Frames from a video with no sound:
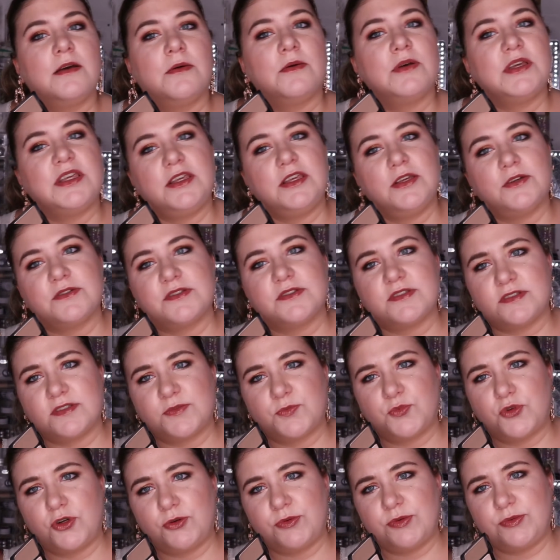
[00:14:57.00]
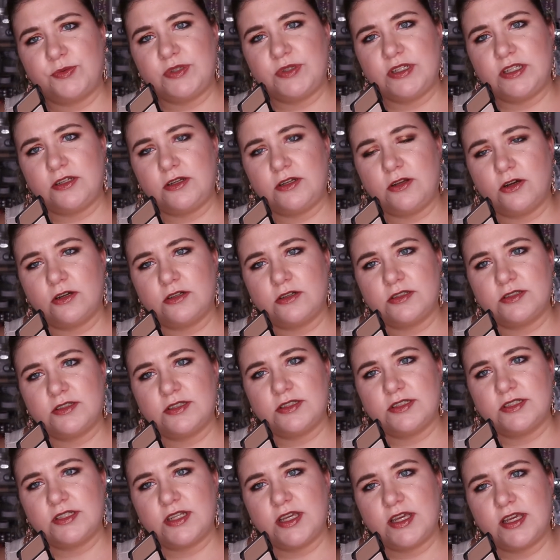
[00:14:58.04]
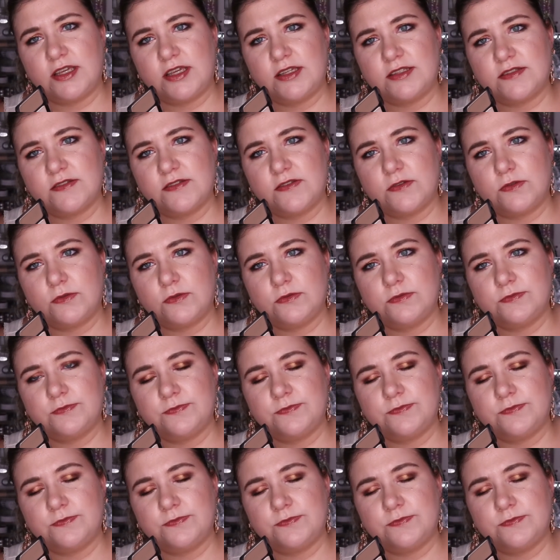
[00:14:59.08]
eons is probably longer than decades though.